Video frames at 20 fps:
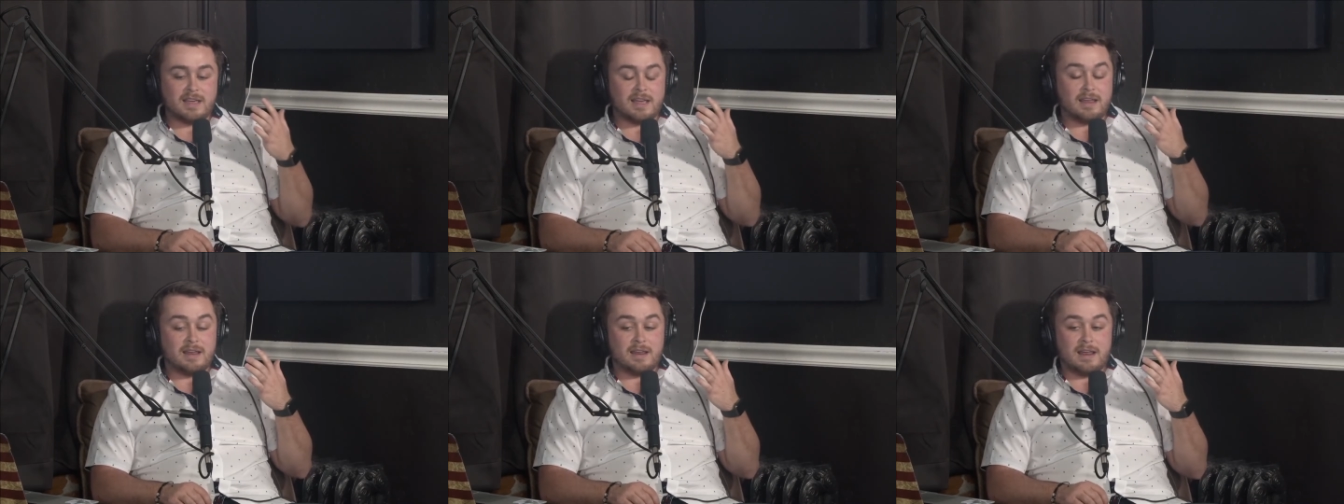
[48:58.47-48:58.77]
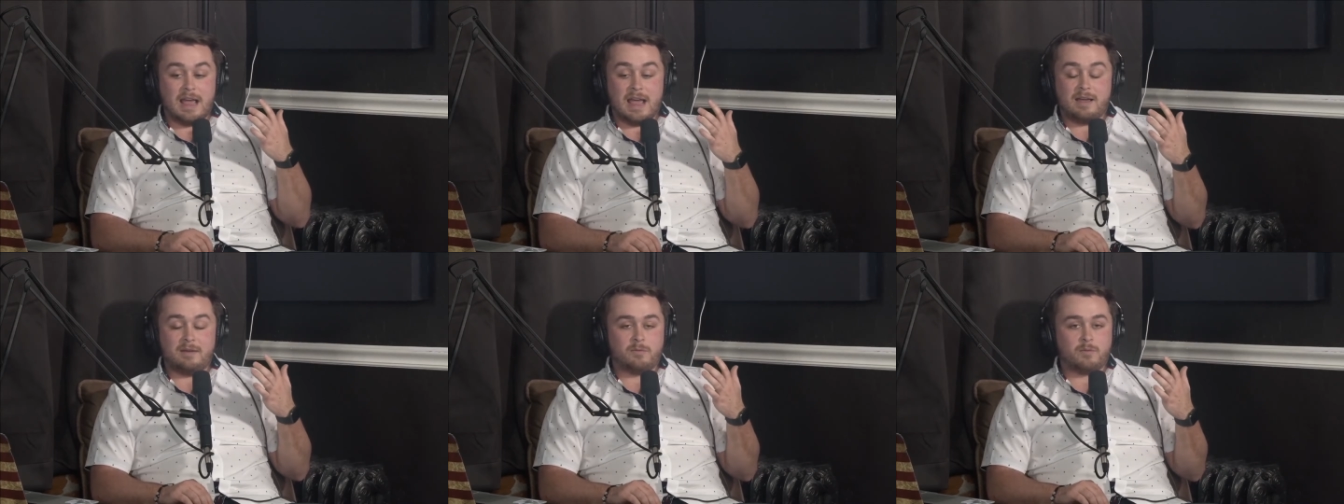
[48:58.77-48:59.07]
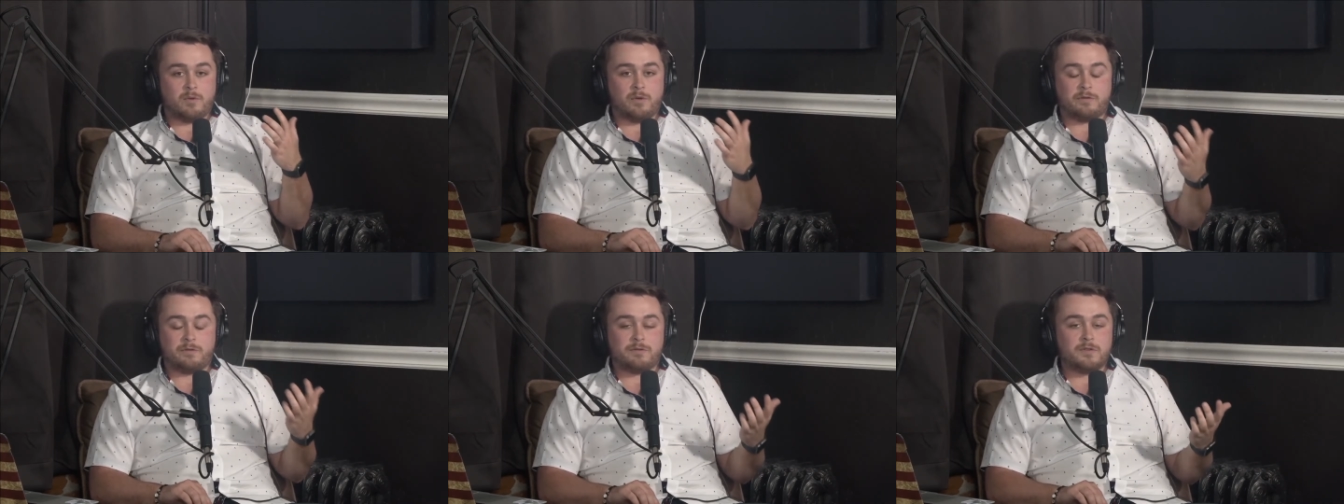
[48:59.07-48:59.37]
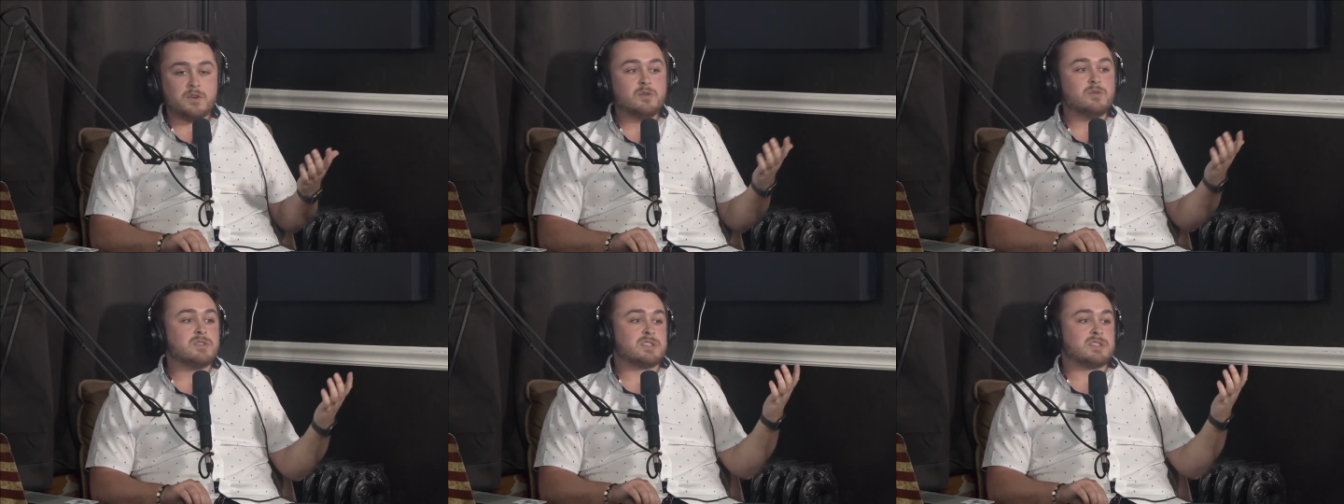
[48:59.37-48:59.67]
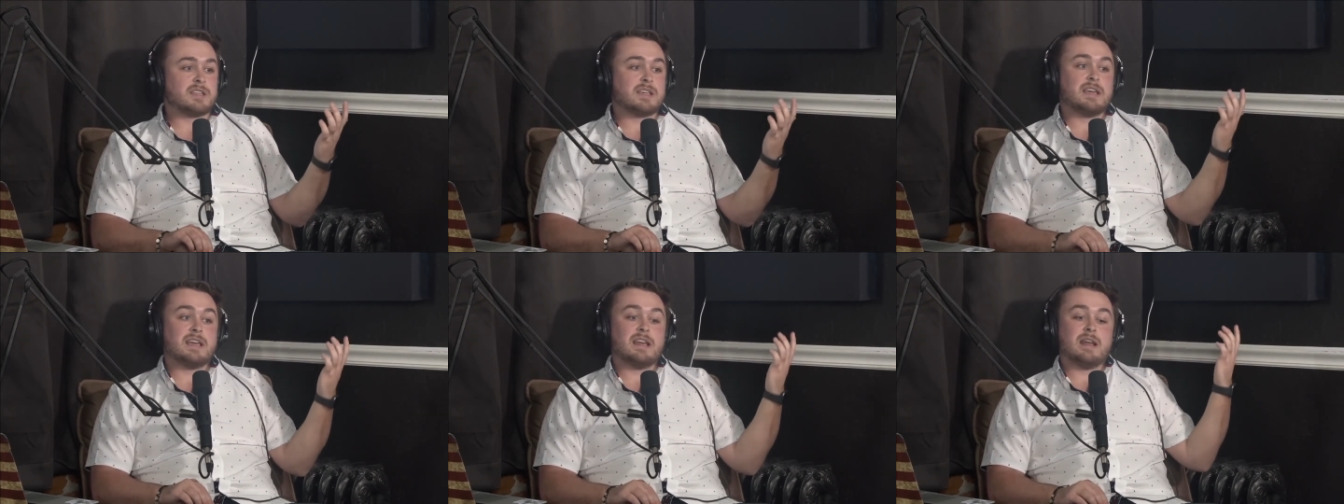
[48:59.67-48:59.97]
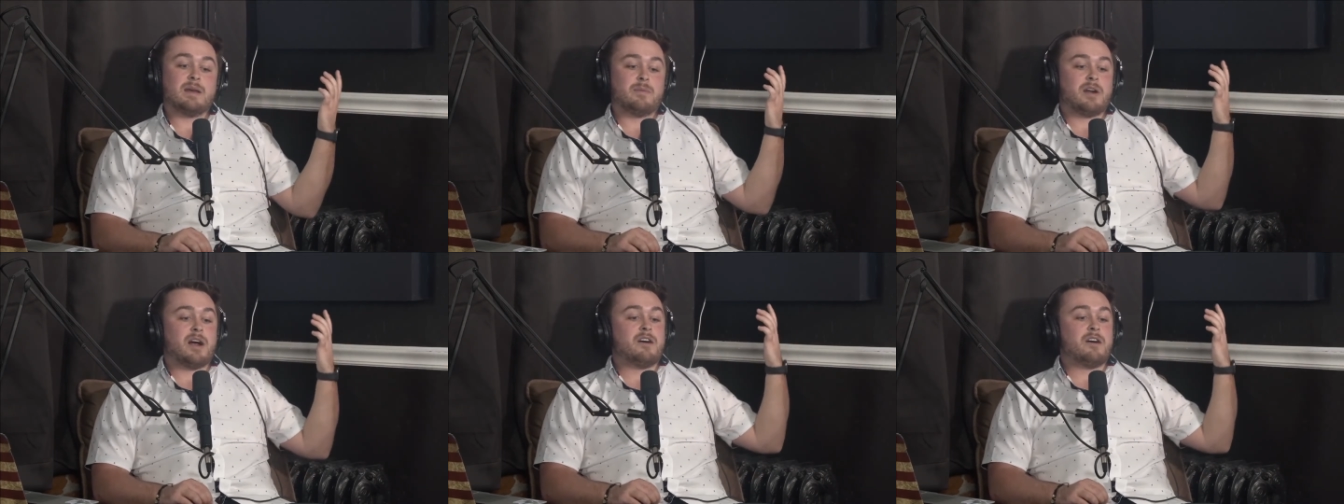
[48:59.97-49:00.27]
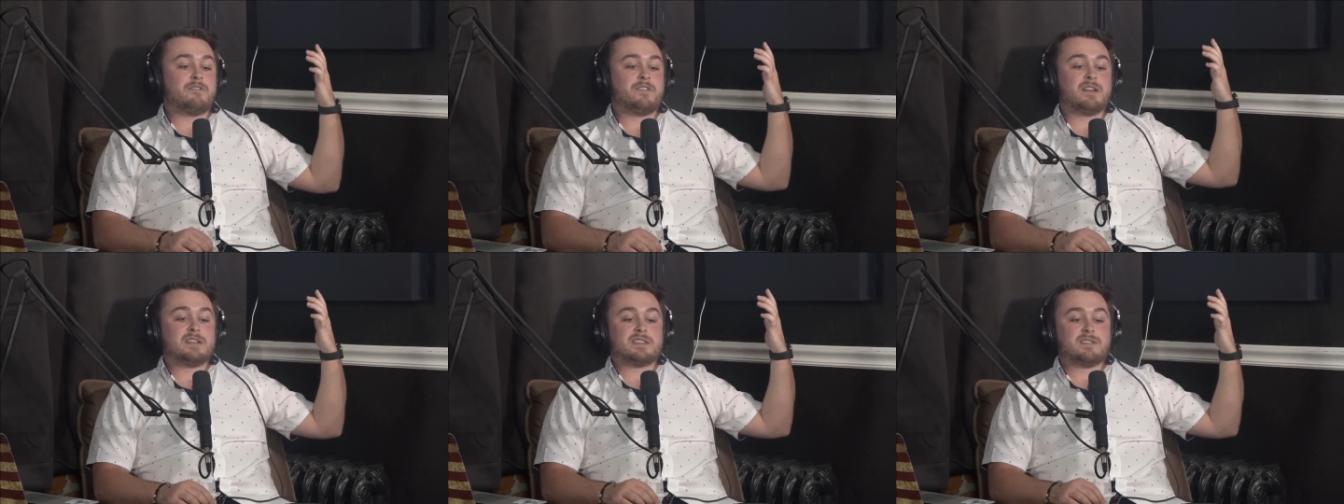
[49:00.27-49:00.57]
They refused to get him an
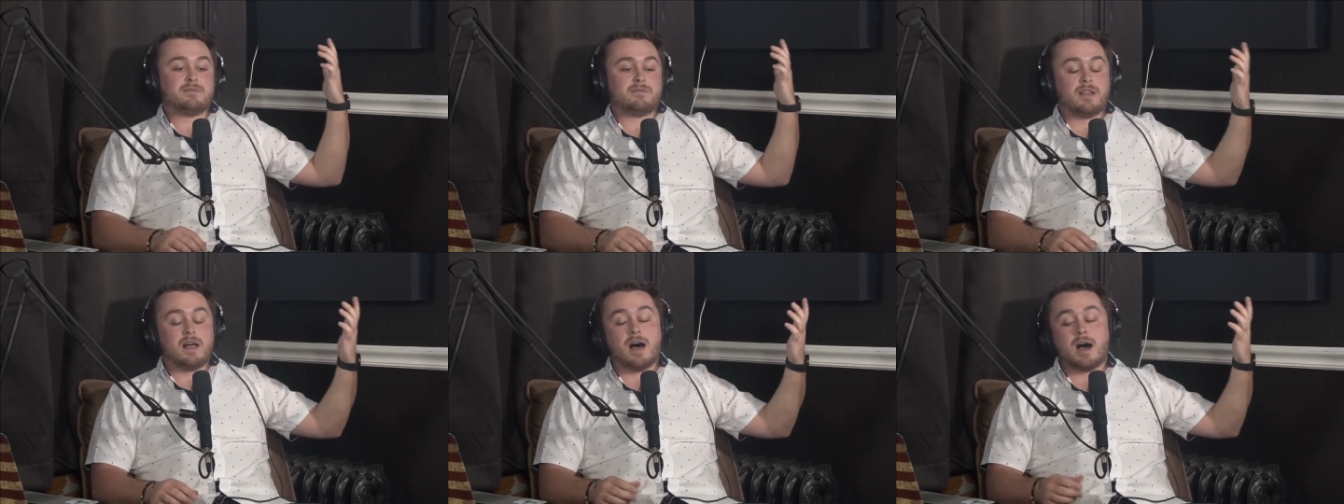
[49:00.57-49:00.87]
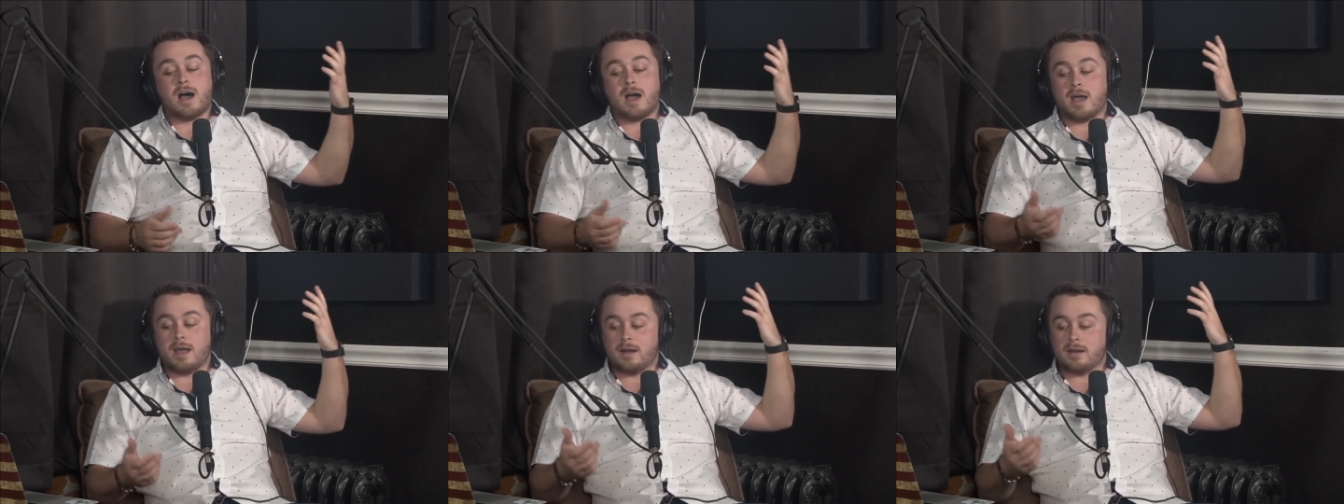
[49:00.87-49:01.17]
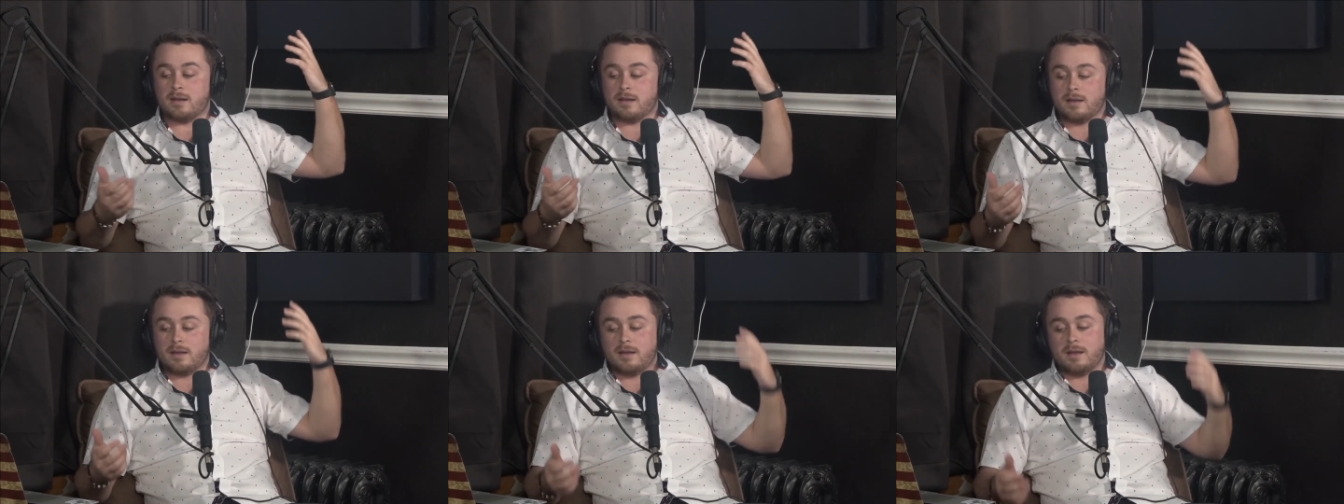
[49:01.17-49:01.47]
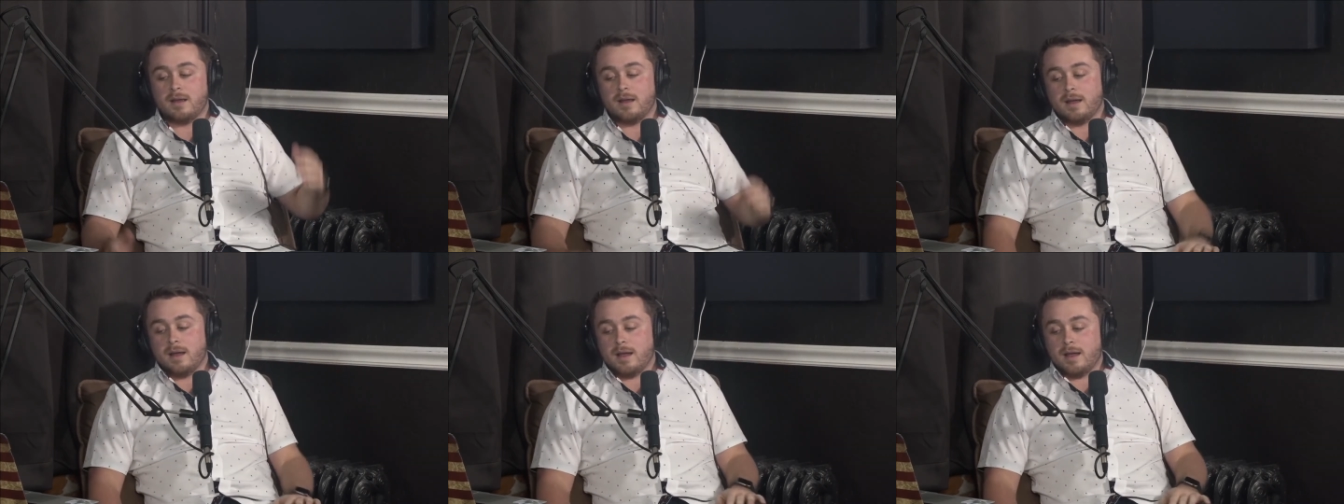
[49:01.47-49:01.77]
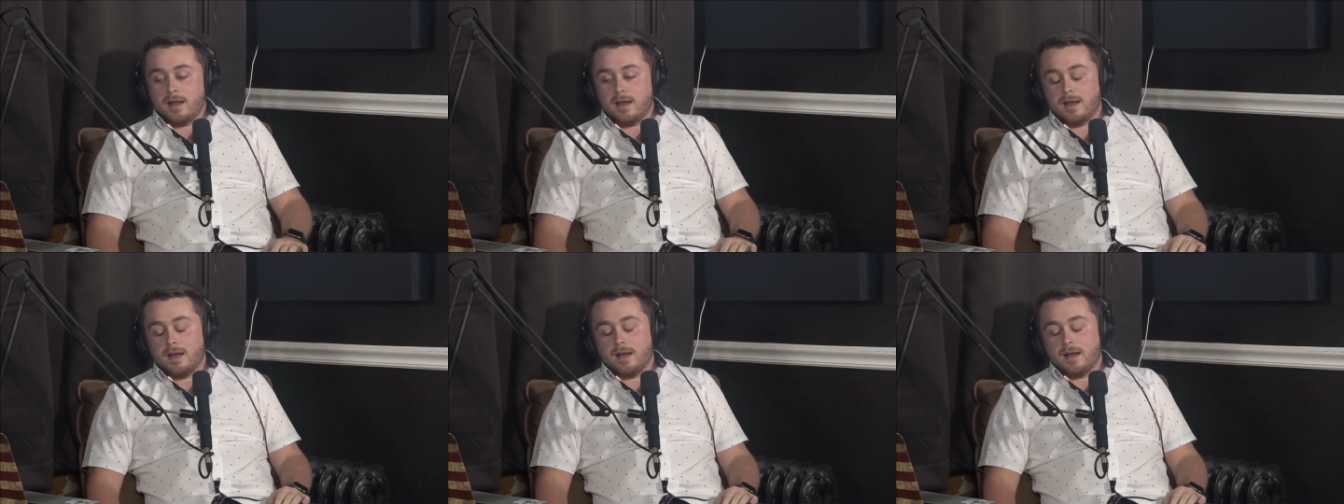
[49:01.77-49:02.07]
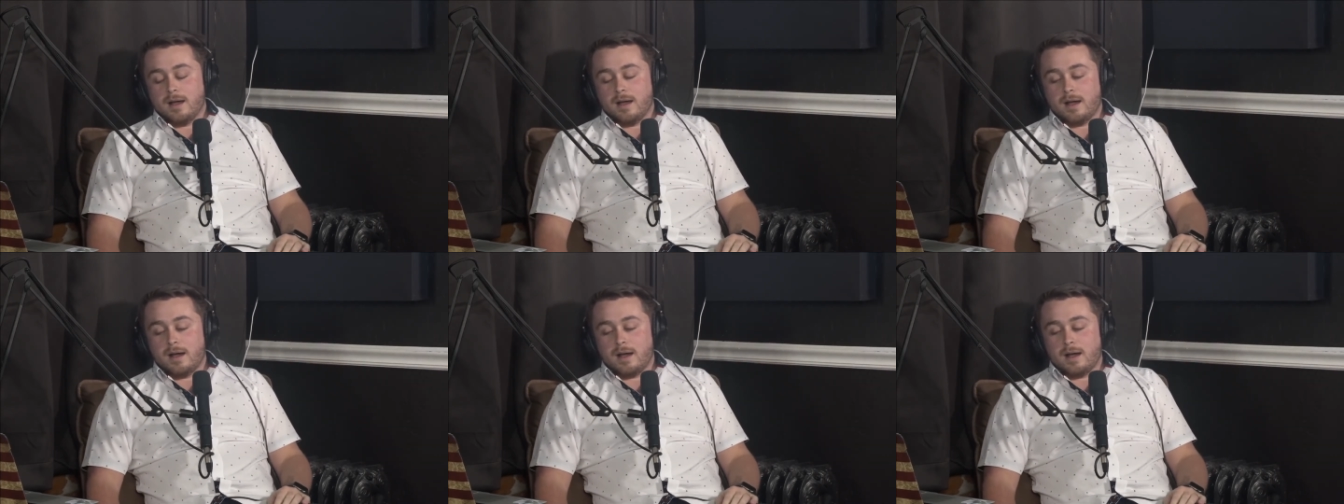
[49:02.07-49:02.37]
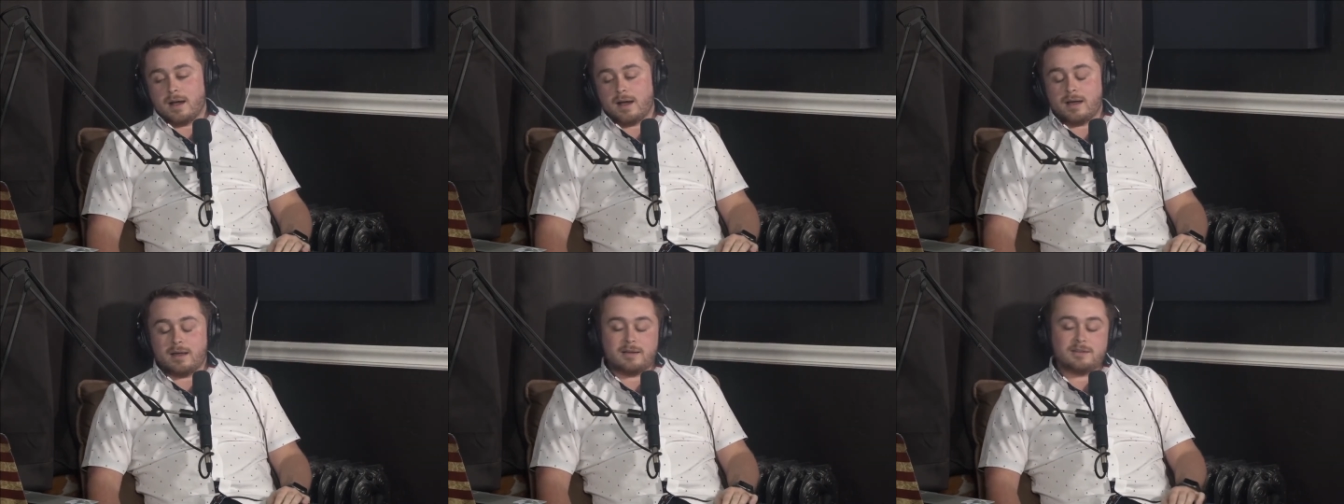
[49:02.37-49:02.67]
offensive line.
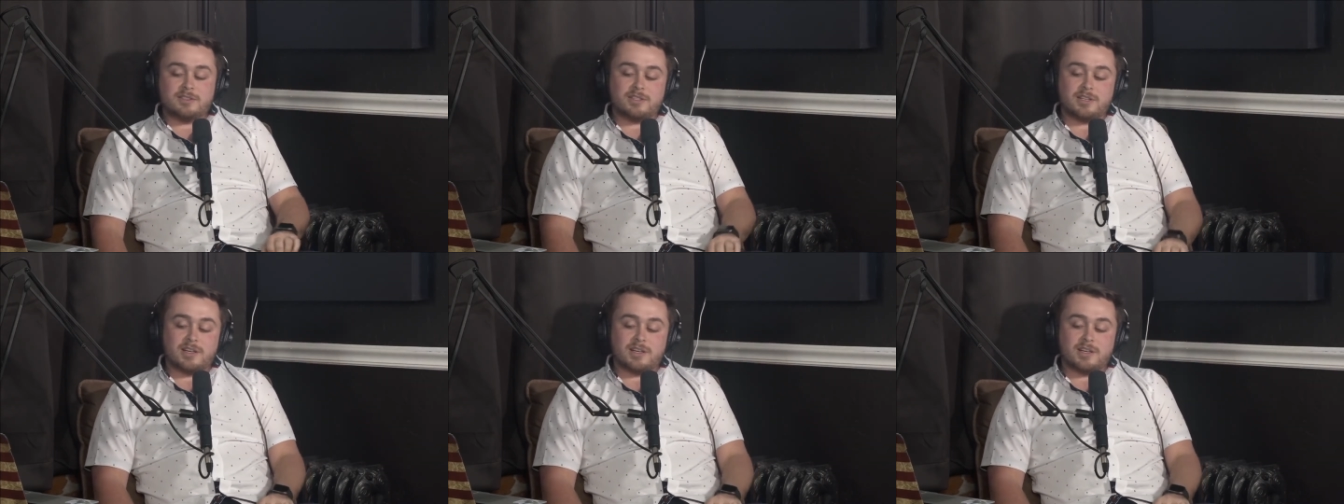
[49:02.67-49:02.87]
I'm